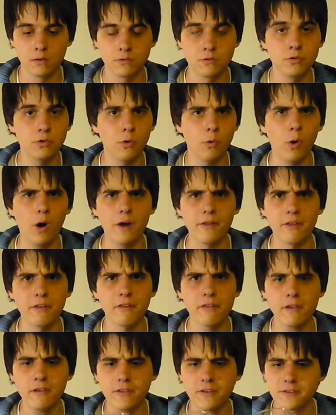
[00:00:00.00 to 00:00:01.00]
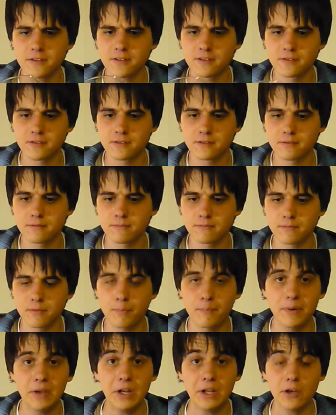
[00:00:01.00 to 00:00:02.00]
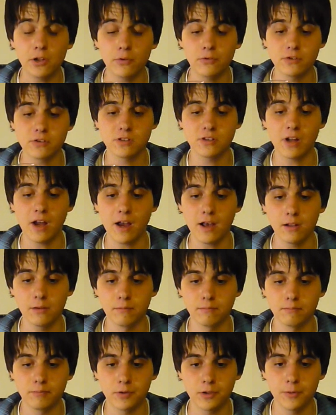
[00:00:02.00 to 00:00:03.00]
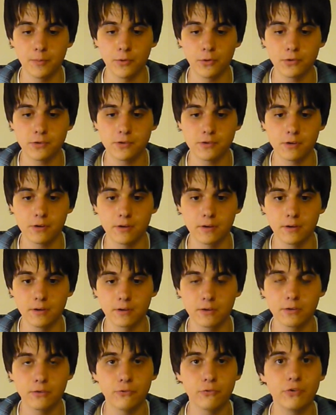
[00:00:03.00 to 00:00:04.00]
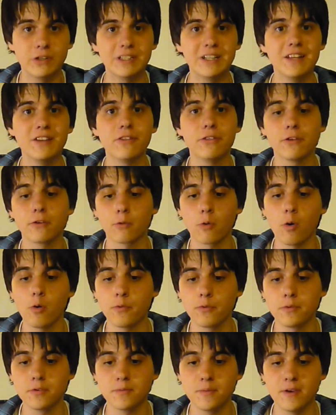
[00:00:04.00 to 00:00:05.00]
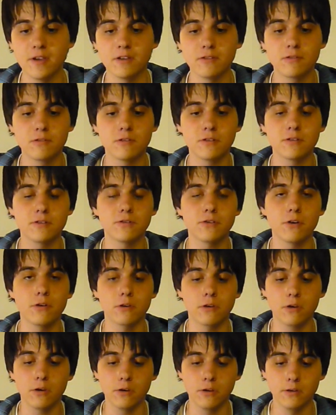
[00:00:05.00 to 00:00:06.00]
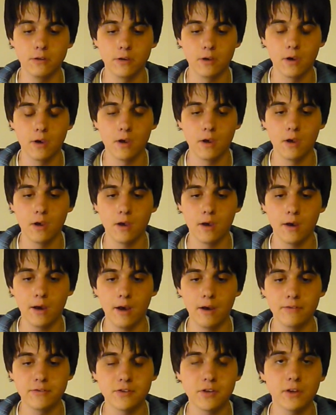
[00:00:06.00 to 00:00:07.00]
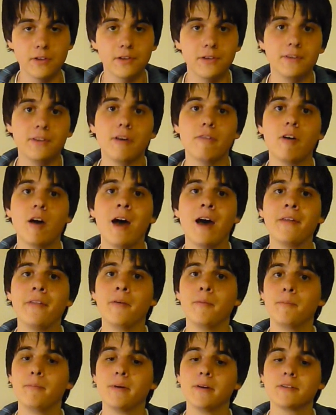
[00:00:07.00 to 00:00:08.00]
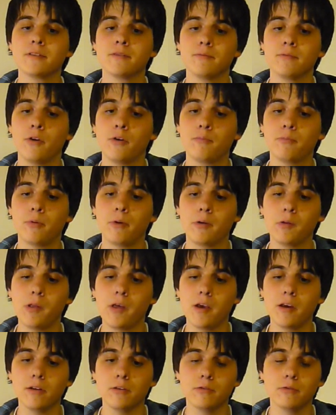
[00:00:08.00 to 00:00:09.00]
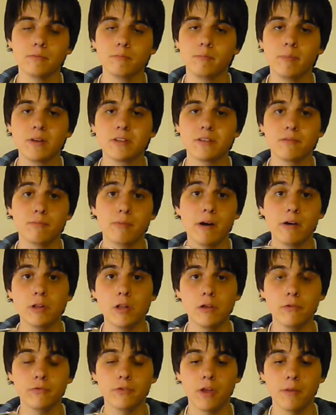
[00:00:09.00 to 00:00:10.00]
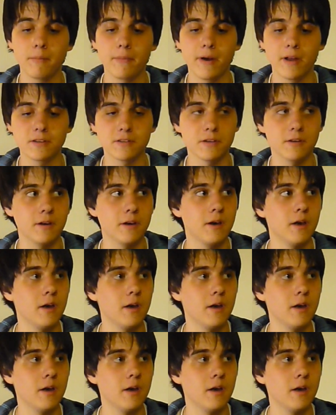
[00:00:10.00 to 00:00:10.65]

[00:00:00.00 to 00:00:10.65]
You know what? I think this is the pinnacle of the style, pretty much. I couldn't find anything wrong with this beer. It's just so good. I've certainly never had a better nut brown ale, or better brown ale for that matter.